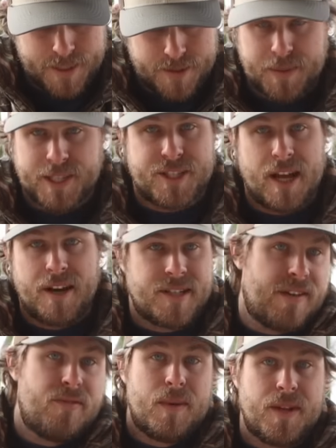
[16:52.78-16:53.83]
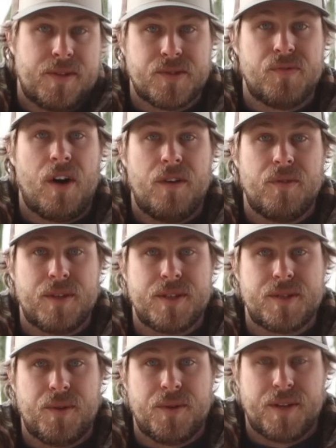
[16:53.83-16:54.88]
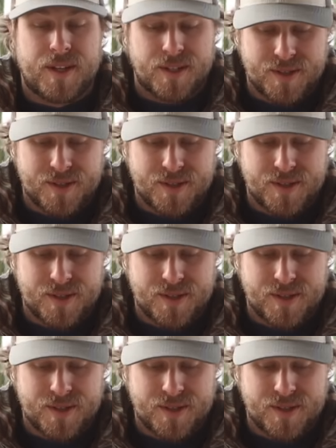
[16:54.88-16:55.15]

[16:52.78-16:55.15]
just big shout out to everybody that was involved with this whole thing.